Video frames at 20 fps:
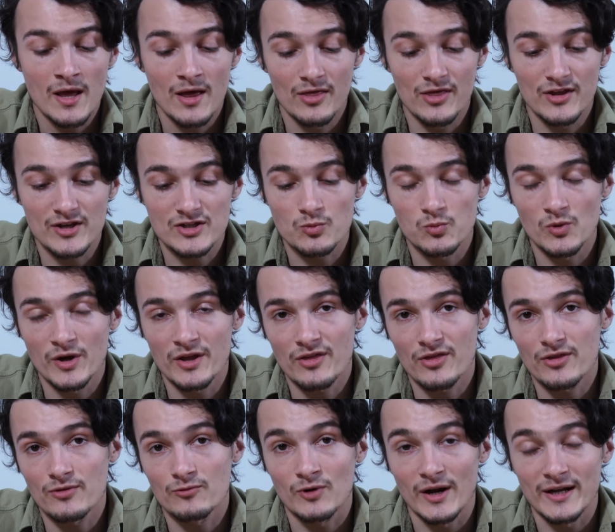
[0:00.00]
this
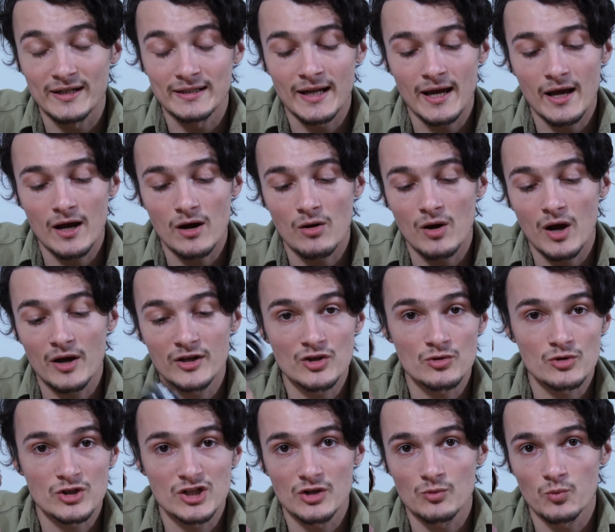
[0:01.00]
with right now. I
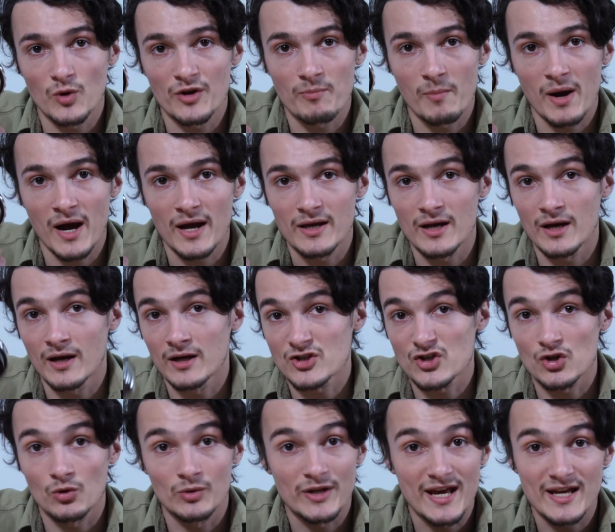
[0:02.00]
used it with my
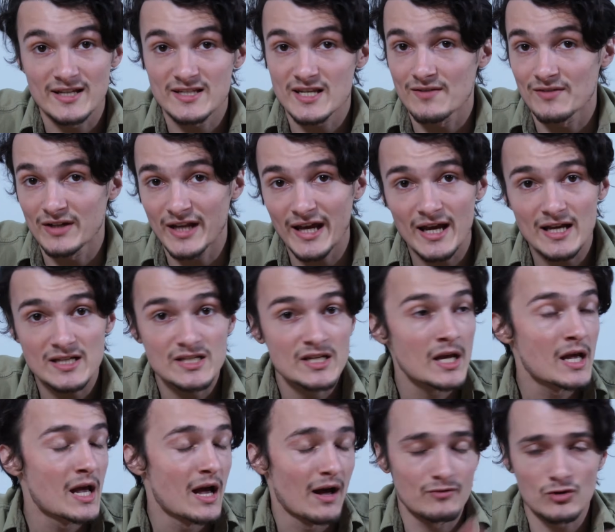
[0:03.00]
Sony a7S.
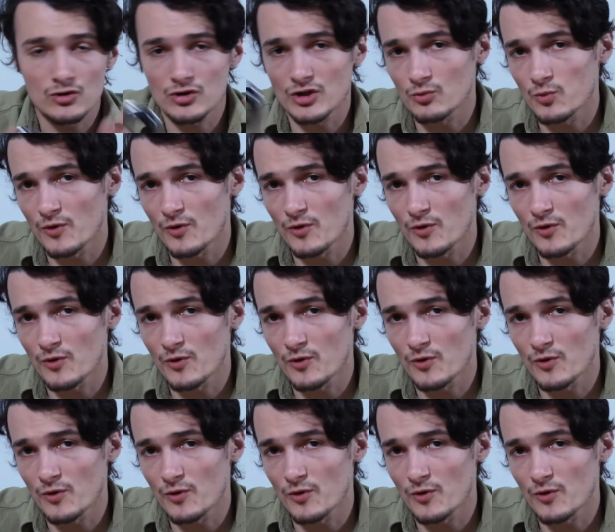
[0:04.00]
I've used it